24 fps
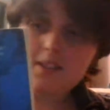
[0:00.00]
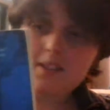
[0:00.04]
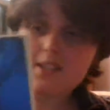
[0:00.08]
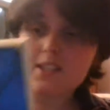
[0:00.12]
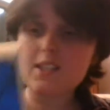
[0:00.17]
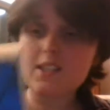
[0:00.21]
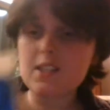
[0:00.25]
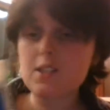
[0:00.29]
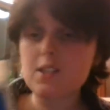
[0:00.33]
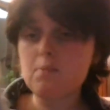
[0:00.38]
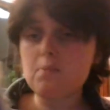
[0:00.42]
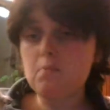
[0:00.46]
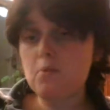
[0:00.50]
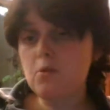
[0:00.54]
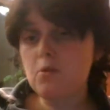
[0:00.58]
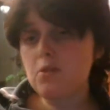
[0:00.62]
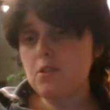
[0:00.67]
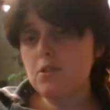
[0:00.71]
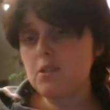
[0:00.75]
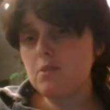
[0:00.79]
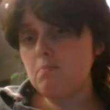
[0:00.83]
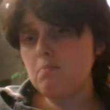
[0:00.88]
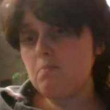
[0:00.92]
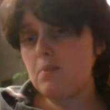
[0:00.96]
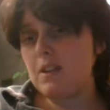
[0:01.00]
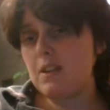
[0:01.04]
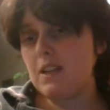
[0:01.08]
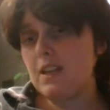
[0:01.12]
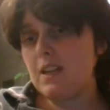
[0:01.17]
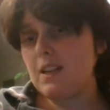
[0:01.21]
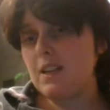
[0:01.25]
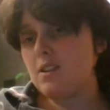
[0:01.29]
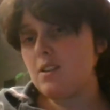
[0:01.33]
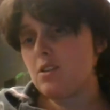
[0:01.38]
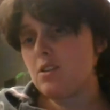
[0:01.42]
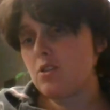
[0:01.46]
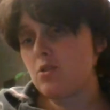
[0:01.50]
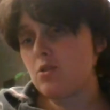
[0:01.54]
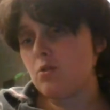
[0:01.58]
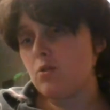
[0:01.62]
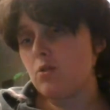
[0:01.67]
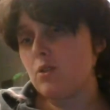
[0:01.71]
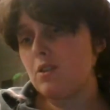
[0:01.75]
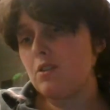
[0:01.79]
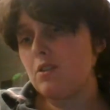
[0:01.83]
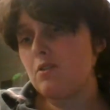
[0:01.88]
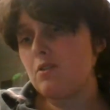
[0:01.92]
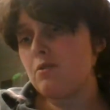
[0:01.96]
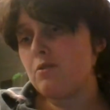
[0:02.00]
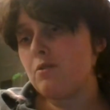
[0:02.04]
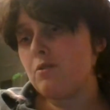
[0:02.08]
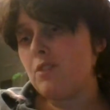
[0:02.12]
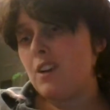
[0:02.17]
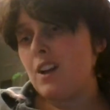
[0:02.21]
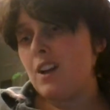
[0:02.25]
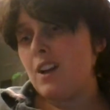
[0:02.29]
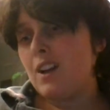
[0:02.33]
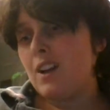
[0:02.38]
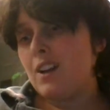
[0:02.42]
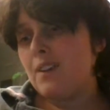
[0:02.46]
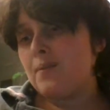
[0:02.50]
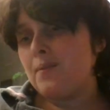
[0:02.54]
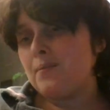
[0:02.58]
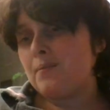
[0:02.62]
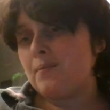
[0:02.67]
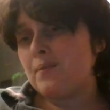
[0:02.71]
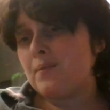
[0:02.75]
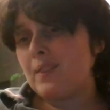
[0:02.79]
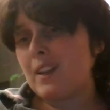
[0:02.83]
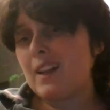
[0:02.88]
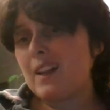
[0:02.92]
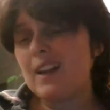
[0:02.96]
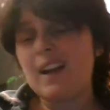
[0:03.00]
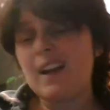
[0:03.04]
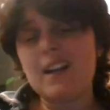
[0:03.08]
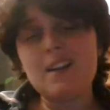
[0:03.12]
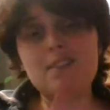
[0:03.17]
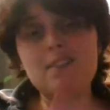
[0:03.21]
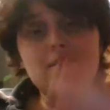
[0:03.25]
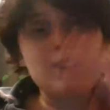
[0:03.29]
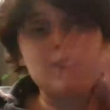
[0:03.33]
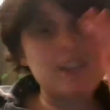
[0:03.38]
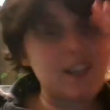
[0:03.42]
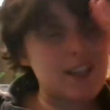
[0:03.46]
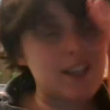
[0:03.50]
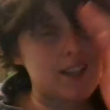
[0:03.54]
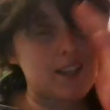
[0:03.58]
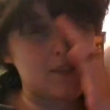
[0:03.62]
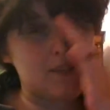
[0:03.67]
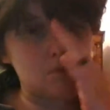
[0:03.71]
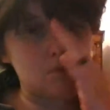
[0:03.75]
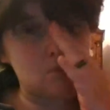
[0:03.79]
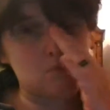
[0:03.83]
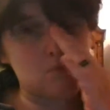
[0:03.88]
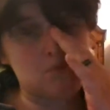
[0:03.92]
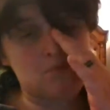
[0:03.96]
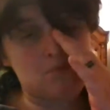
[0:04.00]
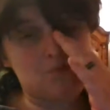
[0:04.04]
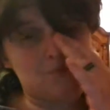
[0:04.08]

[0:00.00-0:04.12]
This is supposed to be sort of kind of like a,